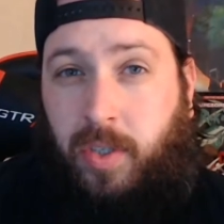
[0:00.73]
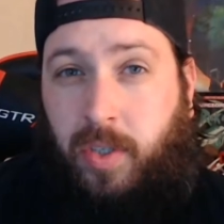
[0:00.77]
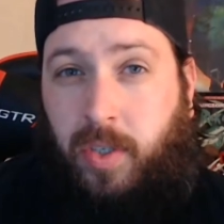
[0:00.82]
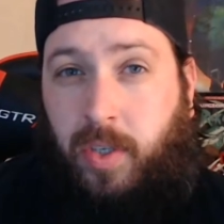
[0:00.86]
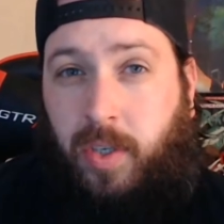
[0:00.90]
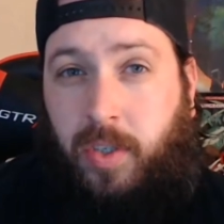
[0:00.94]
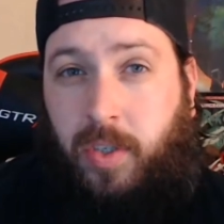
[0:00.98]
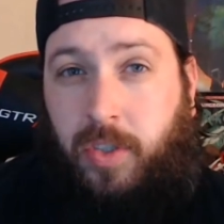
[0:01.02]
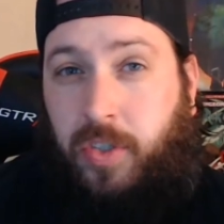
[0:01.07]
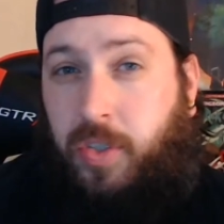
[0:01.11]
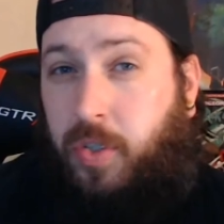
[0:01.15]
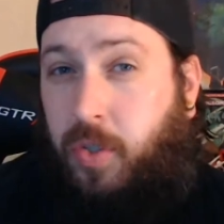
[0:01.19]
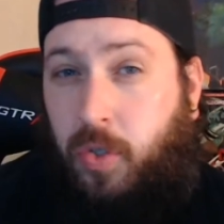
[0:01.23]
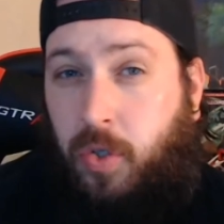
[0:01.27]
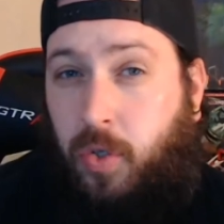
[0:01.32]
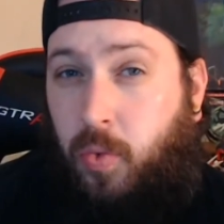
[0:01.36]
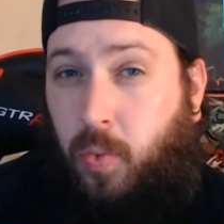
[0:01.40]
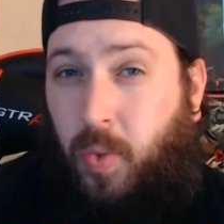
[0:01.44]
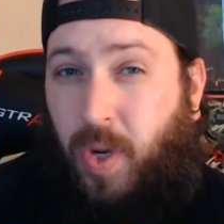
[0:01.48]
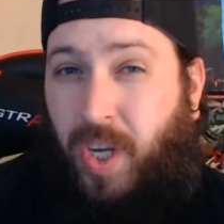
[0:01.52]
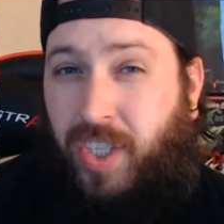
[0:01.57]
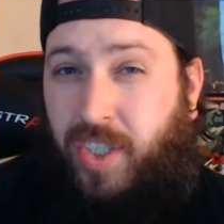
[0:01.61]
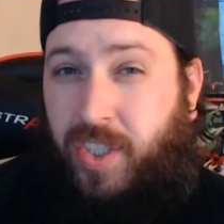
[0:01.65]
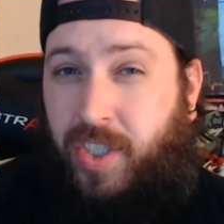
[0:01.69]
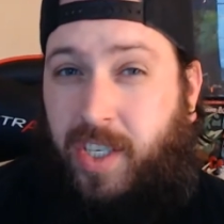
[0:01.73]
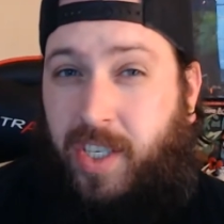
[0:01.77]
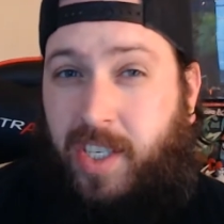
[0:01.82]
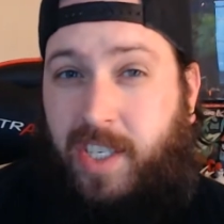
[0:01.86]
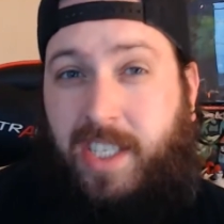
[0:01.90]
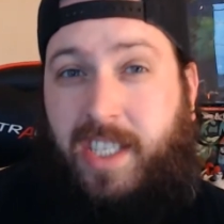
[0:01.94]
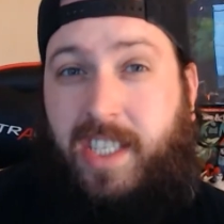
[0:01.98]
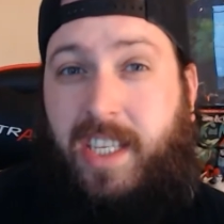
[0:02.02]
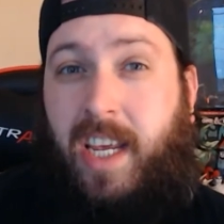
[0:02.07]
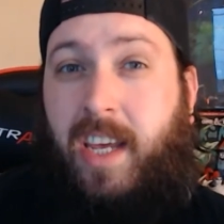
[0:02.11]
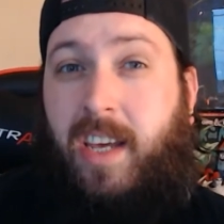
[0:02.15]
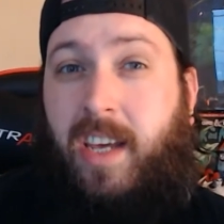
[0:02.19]
Do you wish to
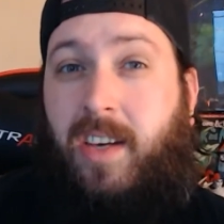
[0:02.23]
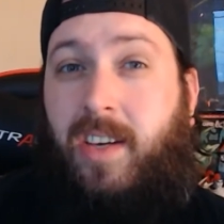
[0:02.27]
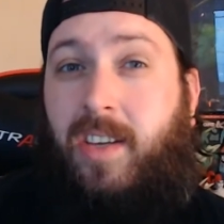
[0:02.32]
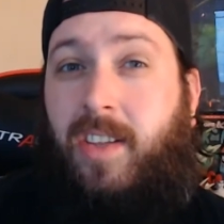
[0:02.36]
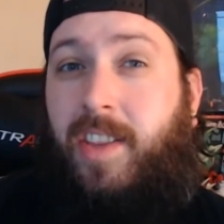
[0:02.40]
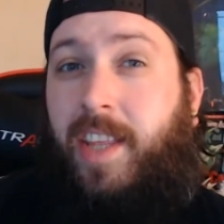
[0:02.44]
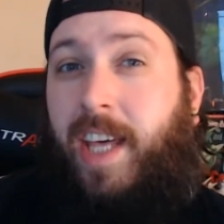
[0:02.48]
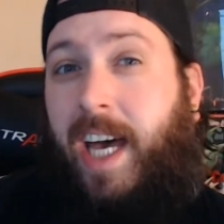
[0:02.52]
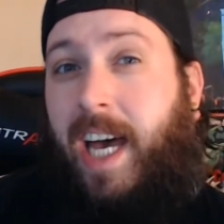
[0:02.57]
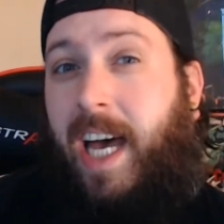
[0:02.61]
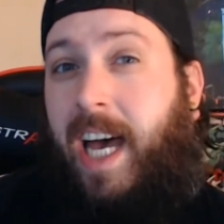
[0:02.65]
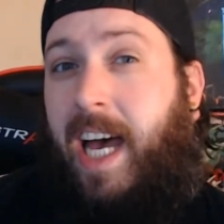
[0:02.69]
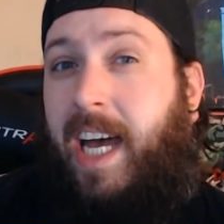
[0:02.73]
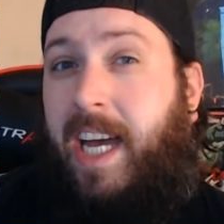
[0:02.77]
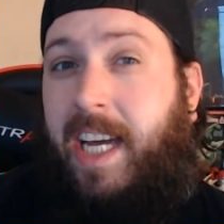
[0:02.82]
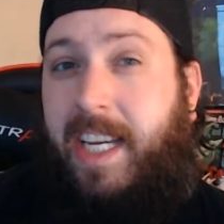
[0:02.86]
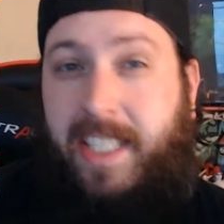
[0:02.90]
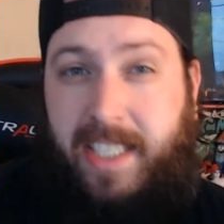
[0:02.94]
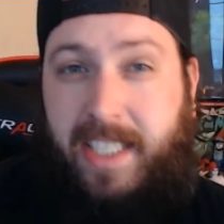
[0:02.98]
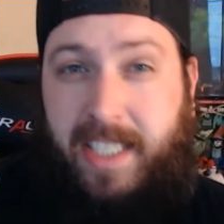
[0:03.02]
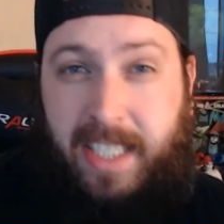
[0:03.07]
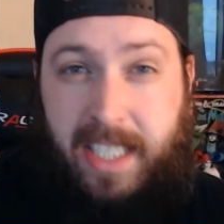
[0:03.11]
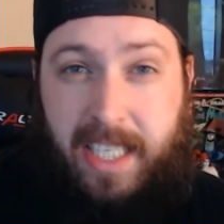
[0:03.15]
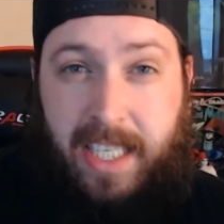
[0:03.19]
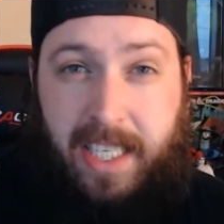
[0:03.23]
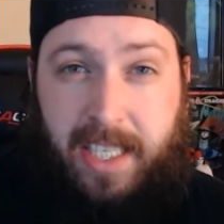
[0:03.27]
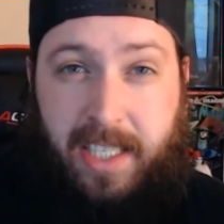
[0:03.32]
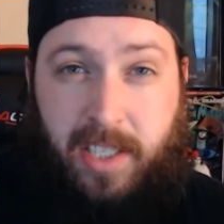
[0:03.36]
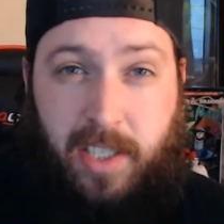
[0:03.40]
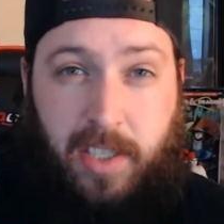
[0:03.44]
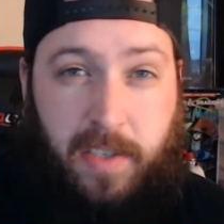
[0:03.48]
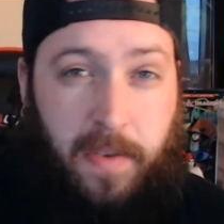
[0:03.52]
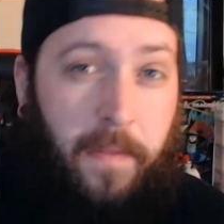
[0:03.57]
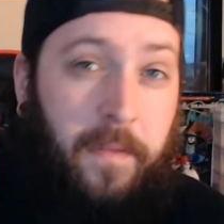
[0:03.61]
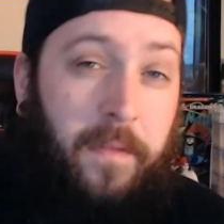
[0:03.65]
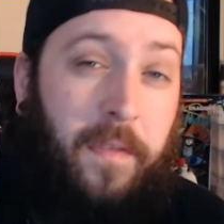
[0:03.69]
sail the high seas,
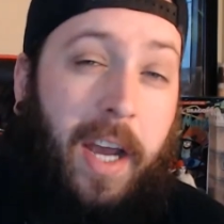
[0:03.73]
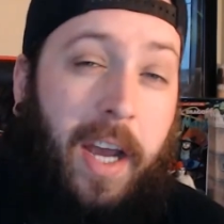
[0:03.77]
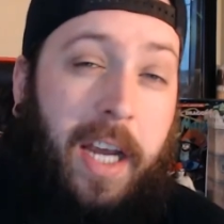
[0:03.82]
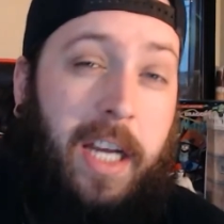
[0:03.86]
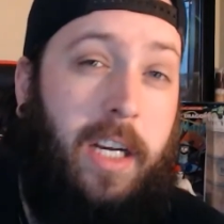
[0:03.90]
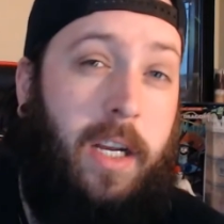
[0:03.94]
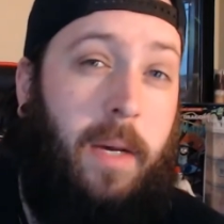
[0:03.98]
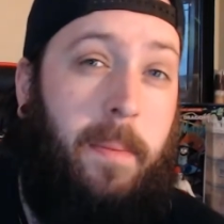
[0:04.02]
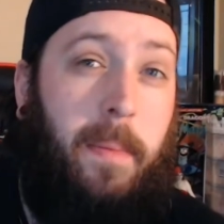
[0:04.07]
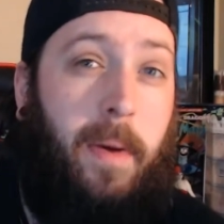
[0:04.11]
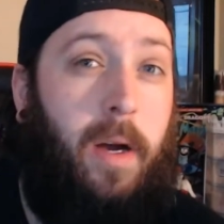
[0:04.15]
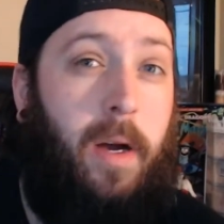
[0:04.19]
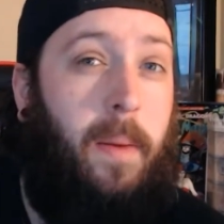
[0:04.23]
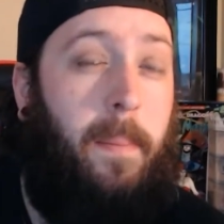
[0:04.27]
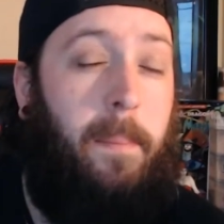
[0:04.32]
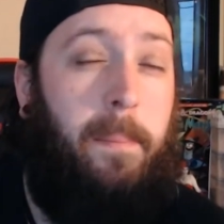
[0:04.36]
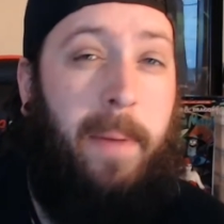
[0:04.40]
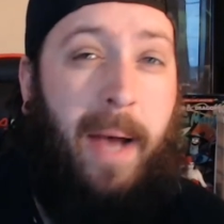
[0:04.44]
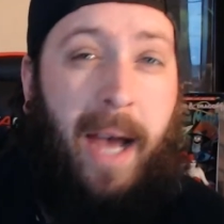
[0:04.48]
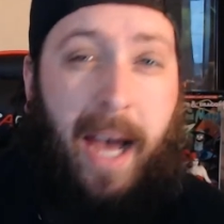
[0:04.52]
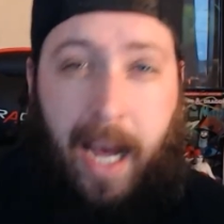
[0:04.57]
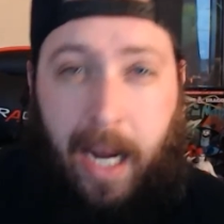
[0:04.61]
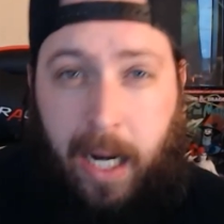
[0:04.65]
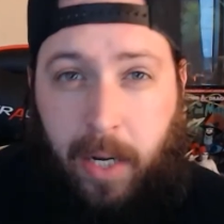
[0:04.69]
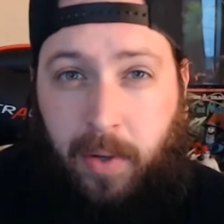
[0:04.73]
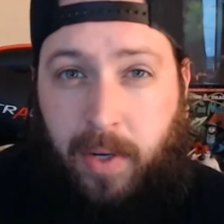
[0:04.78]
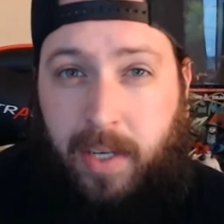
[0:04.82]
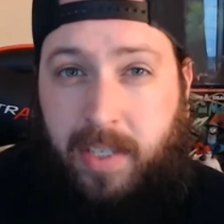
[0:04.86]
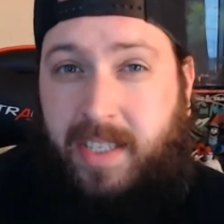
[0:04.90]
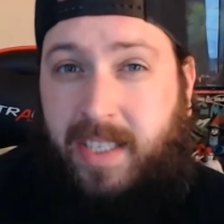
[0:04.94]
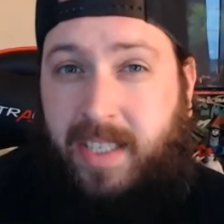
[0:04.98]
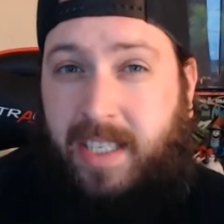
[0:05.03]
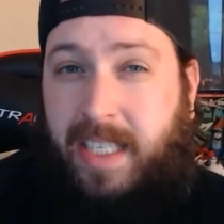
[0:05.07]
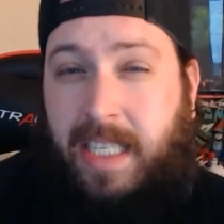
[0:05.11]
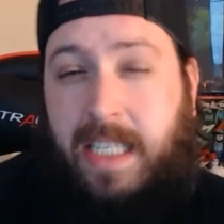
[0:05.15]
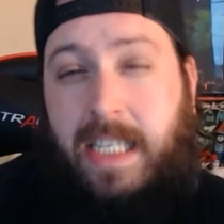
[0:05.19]
fight among
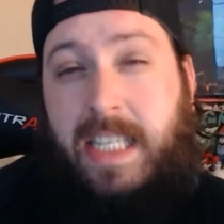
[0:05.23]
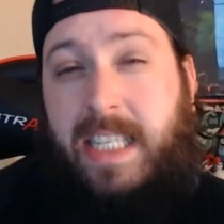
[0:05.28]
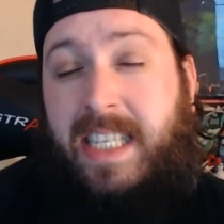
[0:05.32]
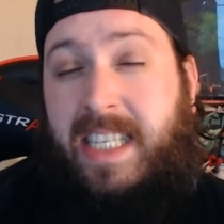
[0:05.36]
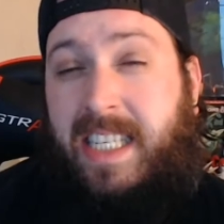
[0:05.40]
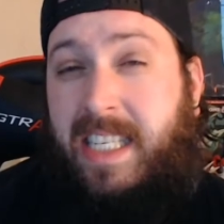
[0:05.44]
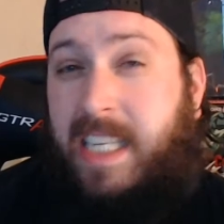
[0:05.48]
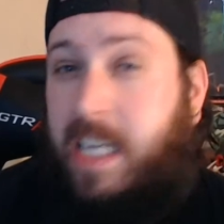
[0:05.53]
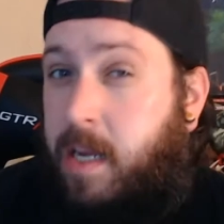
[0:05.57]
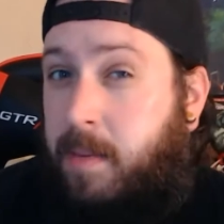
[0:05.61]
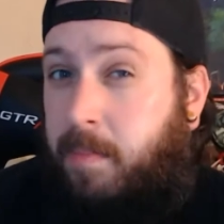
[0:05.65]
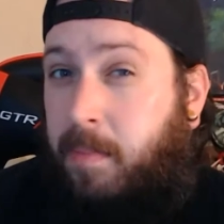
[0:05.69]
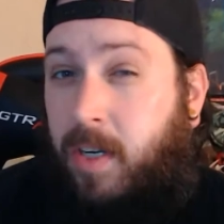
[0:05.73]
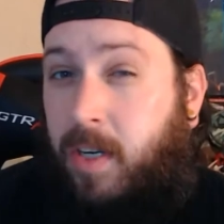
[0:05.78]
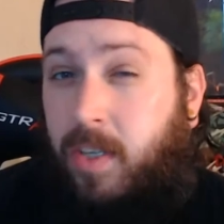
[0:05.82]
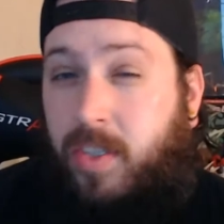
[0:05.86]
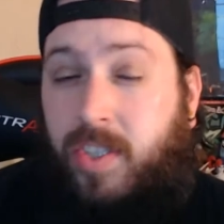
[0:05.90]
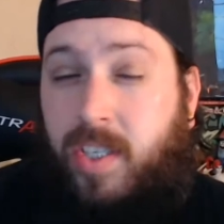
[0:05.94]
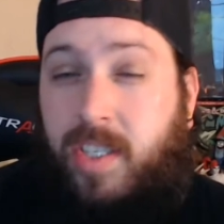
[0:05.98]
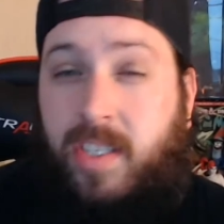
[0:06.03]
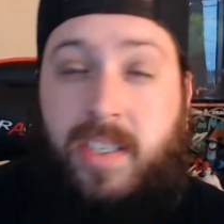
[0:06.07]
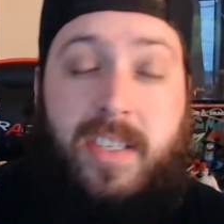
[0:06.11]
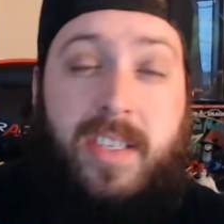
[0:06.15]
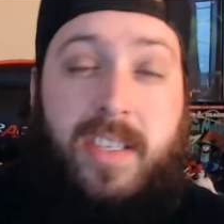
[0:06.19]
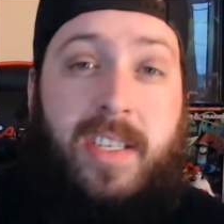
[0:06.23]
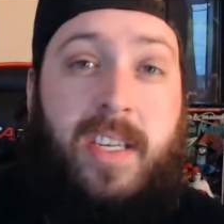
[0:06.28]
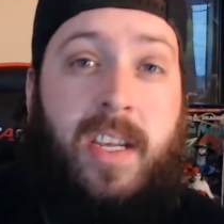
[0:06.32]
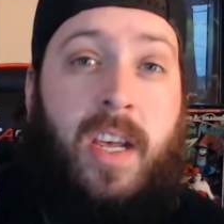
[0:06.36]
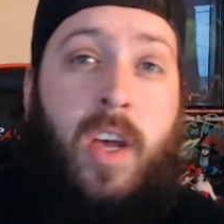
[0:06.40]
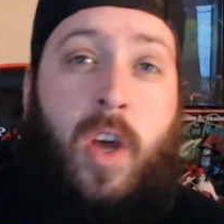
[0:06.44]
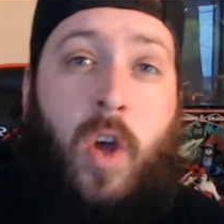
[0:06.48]
pirates and sea merchants,